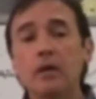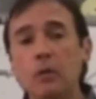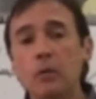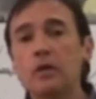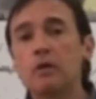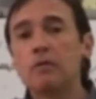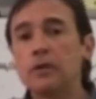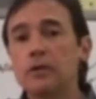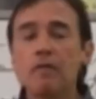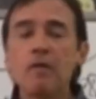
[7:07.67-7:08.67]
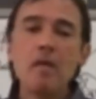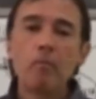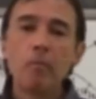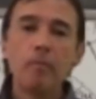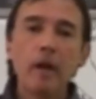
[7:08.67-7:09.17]
You wouldn't do it for yourself.
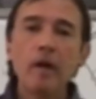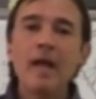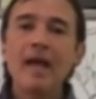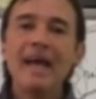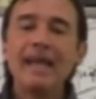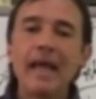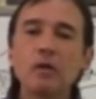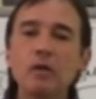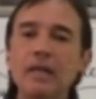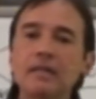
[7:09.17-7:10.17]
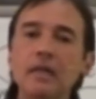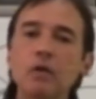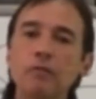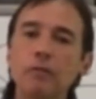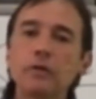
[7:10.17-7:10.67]
Prepare a candlelit
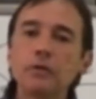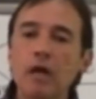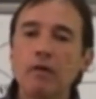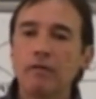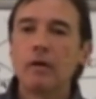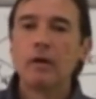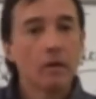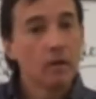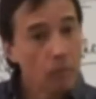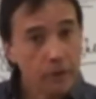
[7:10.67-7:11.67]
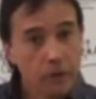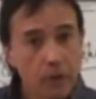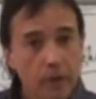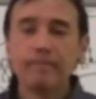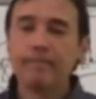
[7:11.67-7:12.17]
dinner for yourself. Will you
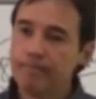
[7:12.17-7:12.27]
do it?